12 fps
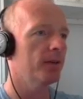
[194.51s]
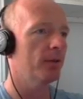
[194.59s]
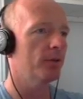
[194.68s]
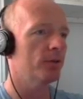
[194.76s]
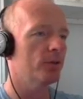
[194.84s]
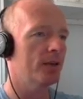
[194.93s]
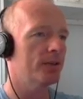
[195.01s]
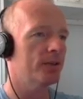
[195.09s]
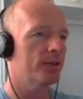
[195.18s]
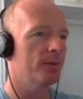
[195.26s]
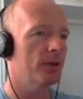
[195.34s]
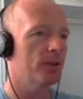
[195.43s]
Now, there's no ants
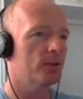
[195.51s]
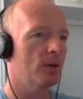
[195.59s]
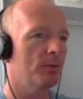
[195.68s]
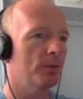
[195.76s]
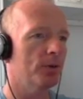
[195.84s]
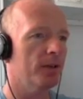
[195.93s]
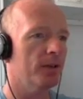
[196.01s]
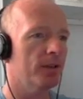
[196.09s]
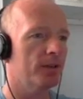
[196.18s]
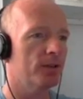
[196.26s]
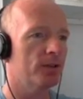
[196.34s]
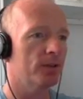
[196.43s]
at the minute, so I'm lucky.
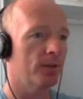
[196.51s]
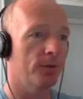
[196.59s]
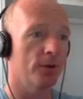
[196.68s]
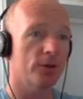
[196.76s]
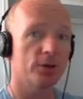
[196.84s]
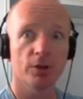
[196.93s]
That's just the first